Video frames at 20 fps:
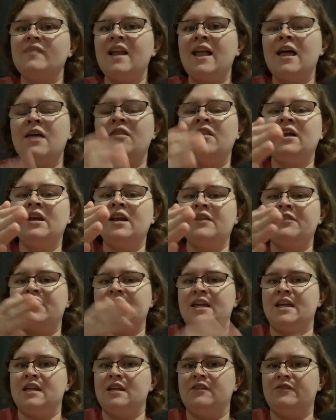and then at the
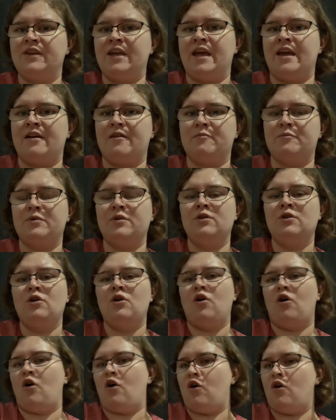end of camp,
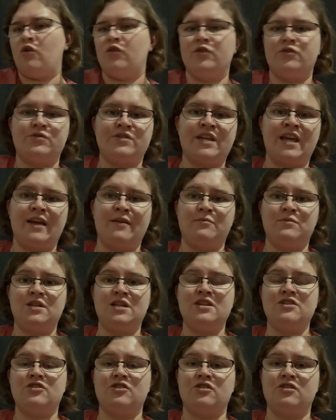all those camp
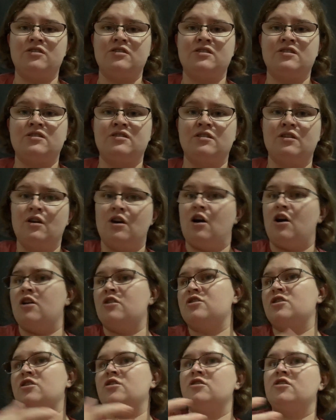t-shirts are
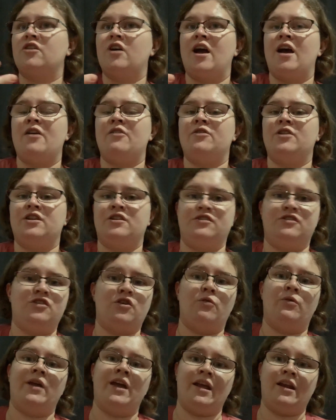turned around and
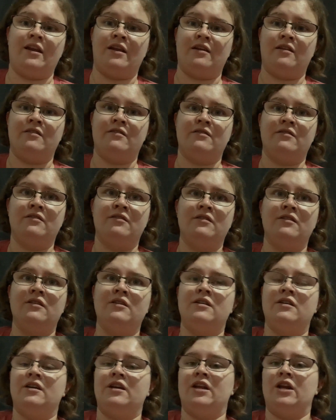donated
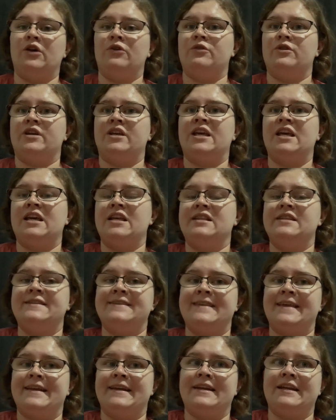you know, to kids
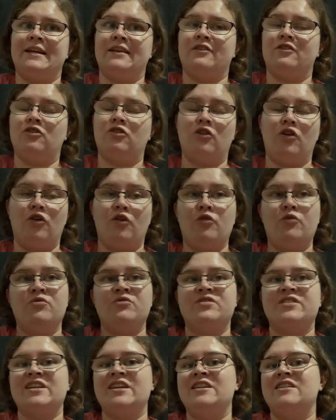that need
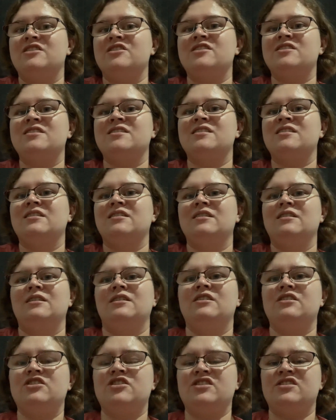clothes. And just,
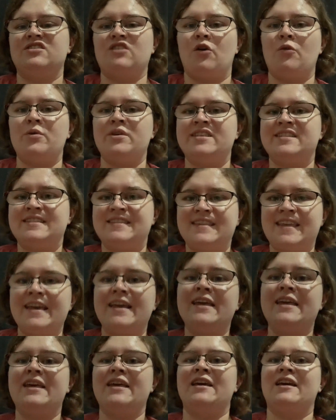she's always
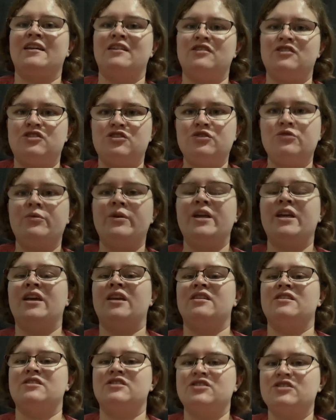thinking and doing
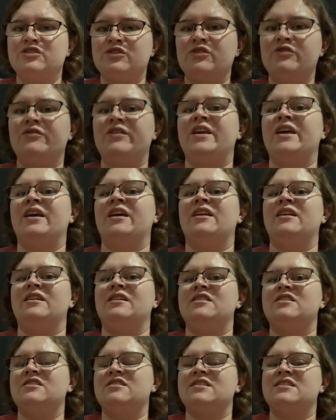and serving, and
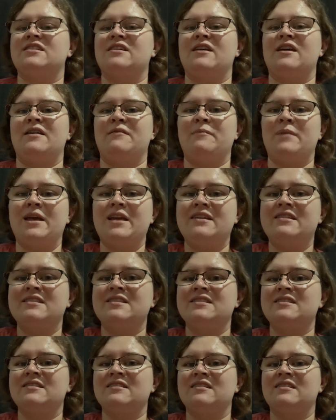it just, it
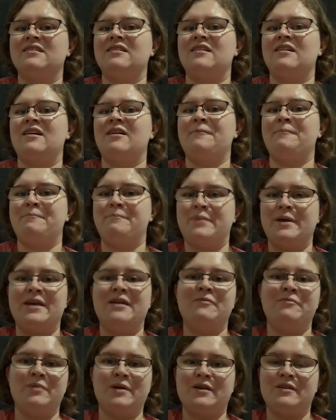makes a big,
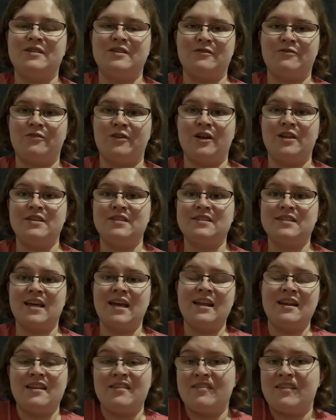big difference.
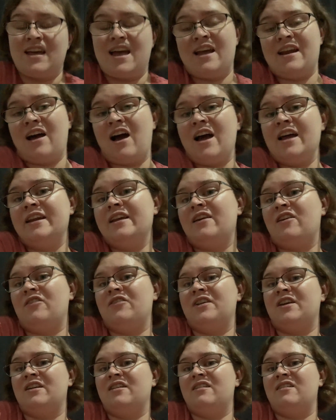And, and Heidi
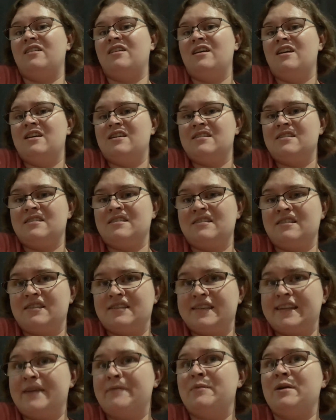on the
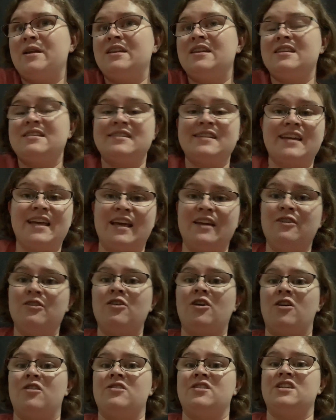same end is a
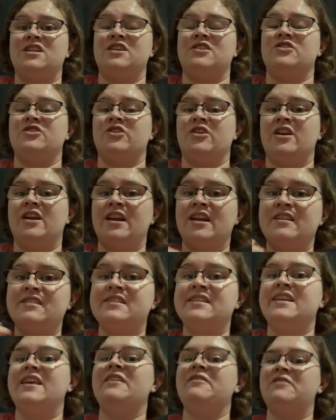kindergarten teacher and
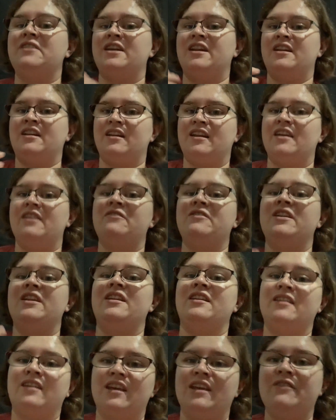has given and given
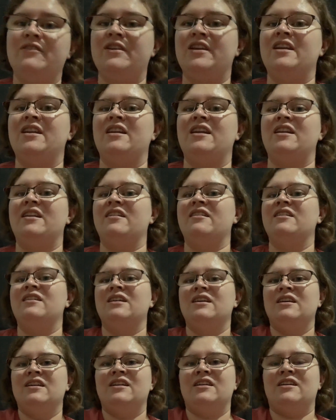and given and,
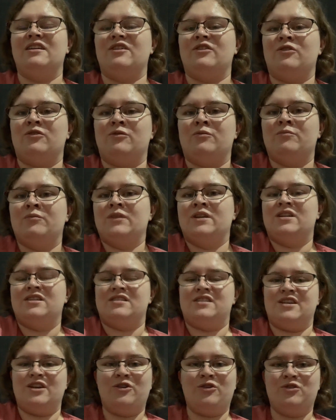you know,
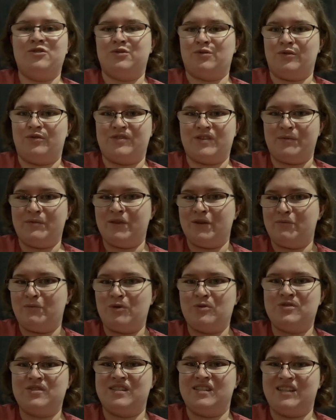deals with some of the
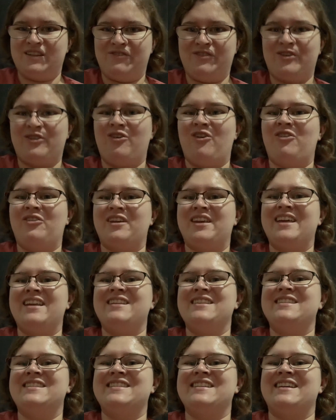most difficult
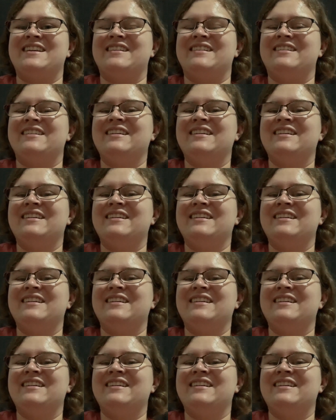kids and